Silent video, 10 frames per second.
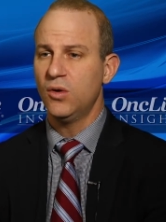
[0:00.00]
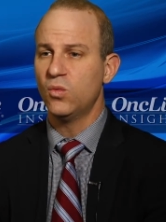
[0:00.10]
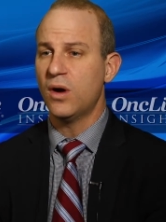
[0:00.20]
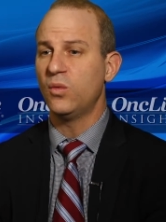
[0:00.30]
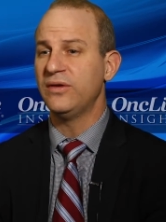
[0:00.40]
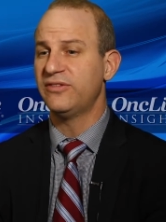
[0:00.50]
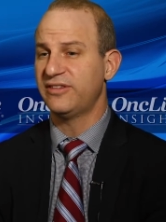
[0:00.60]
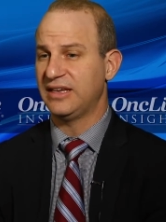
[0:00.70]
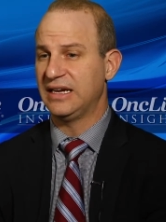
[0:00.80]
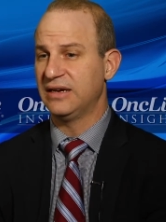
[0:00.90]
What we've
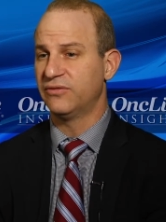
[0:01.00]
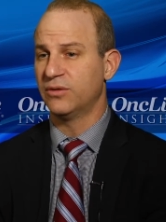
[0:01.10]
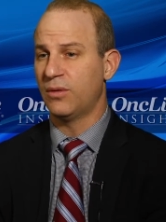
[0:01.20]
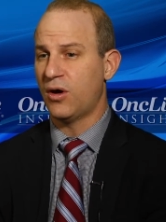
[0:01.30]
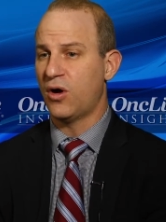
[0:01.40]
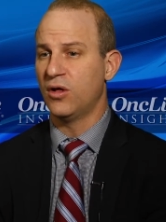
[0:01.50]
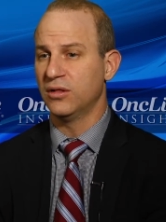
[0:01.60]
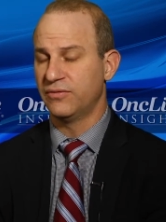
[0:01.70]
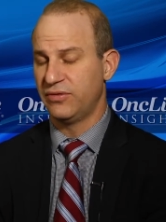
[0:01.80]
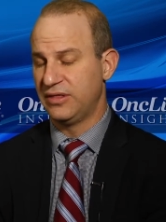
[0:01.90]
seen from
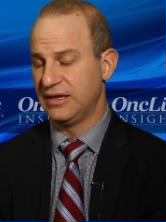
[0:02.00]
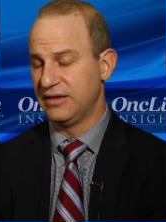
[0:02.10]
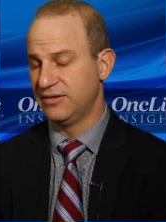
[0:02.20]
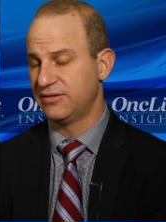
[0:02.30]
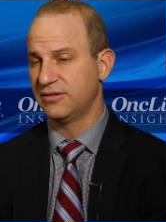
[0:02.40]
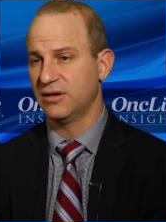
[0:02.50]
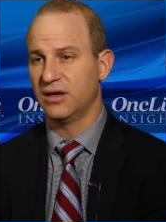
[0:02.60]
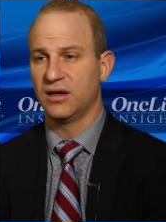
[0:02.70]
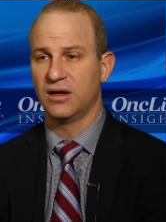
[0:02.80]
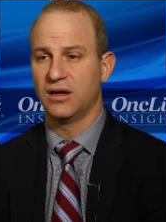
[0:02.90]
all of these
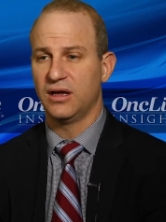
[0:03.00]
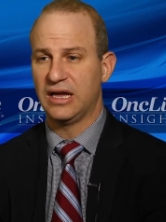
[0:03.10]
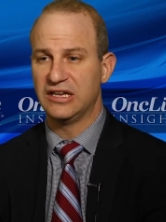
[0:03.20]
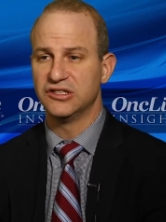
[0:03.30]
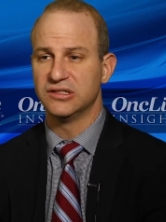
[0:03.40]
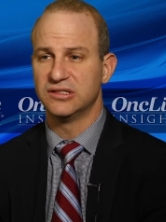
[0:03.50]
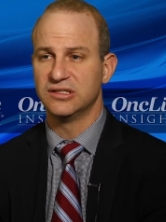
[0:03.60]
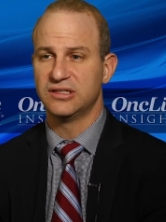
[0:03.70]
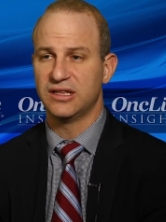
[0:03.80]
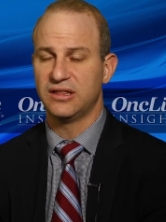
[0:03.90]
uh, agents
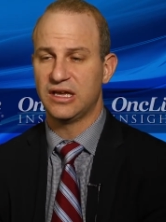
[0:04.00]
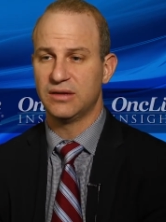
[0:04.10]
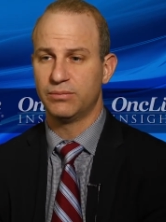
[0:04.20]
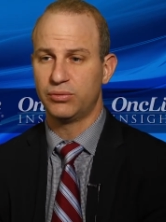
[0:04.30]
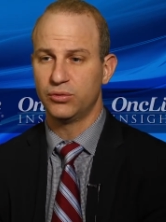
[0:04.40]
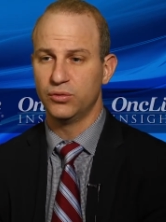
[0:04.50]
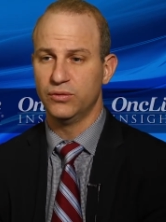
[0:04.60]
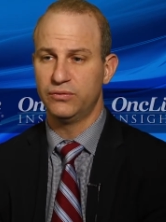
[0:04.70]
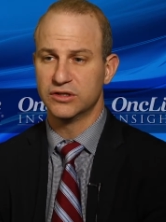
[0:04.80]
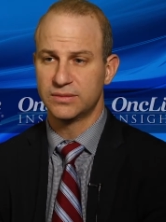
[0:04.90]
is that they
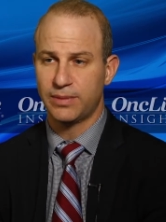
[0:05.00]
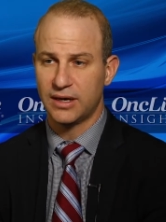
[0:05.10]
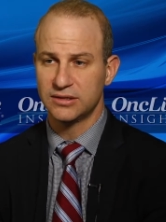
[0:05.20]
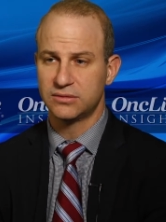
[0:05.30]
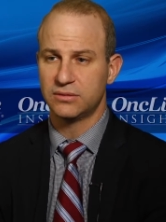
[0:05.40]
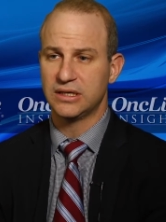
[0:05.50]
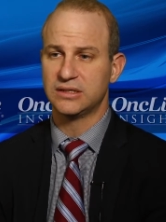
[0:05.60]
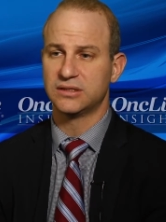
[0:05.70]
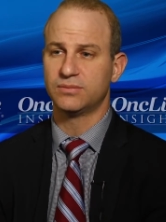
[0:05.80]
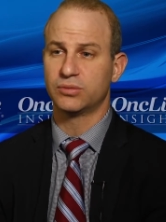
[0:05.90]
improve response
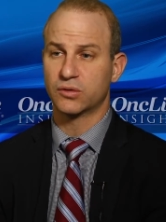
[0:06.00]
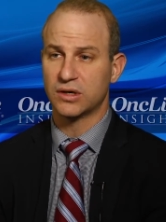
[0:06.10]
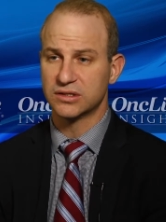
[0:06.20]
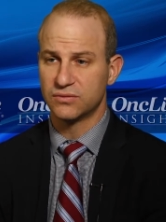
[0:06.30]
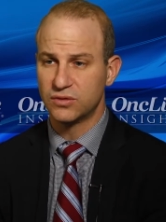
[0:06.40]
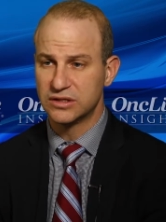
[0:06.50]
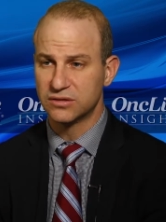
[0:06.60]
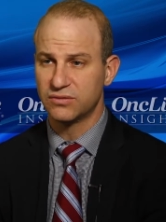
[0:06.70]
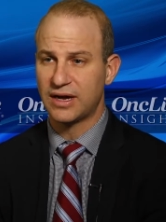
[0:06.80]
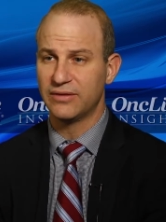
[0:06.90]
rates, progression-free
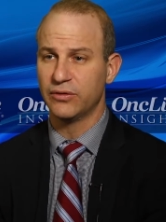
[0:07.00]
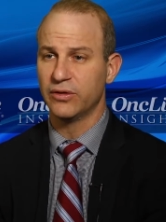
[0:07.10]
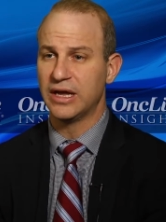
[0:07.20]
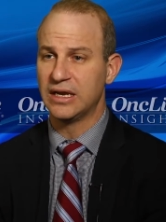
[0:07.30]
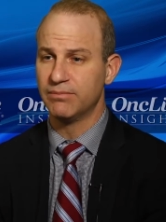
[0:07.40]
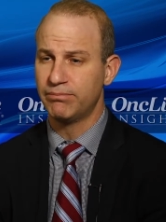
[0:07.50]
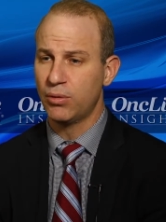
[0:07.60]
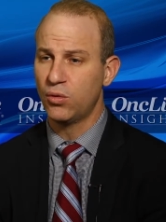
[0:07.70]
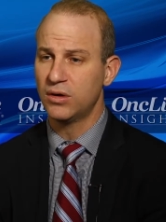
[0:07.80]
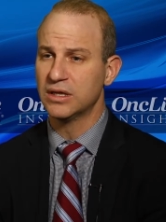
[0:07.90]
survival, and
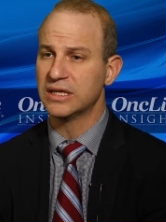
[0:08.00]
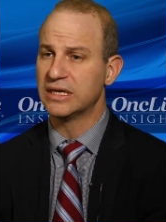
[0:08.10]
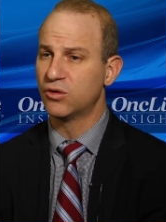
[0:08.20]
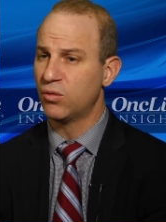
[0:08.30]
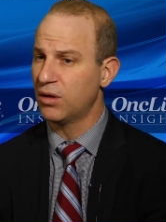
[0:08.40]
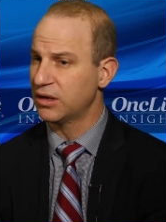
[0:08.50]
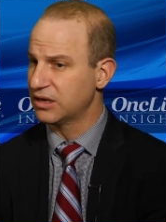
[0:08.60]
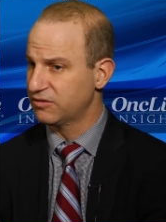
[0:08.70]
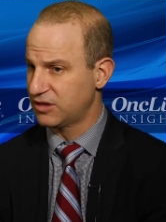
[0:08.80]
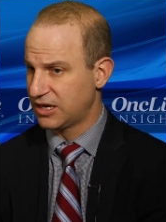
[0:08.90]
importantly, quality
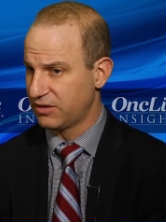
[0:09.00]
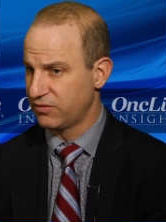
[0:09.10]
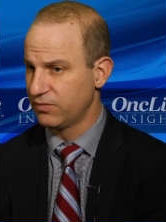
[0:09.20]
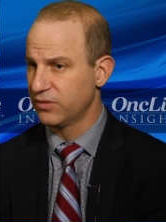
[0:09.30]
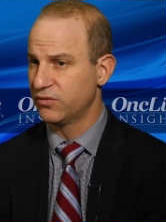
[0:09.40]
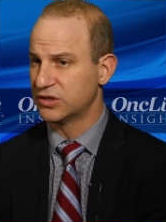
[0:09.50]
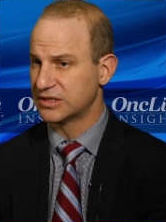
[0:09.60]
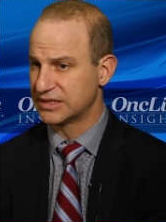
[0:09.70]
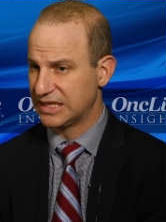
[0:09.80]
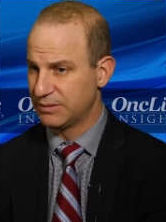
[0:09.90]
of life
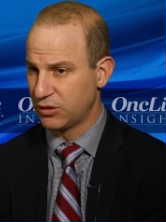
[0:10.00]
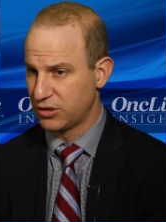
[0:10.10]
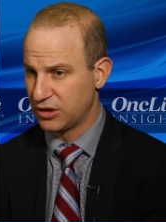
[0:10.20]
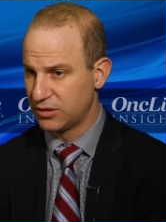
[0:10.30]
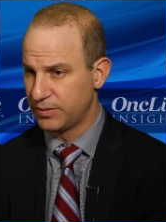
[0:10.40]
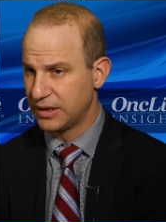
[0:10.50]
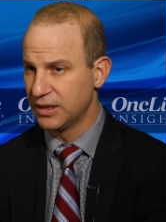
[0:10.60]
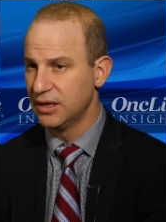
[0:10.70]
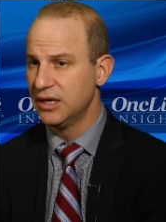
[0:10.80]
versus chemotherapy.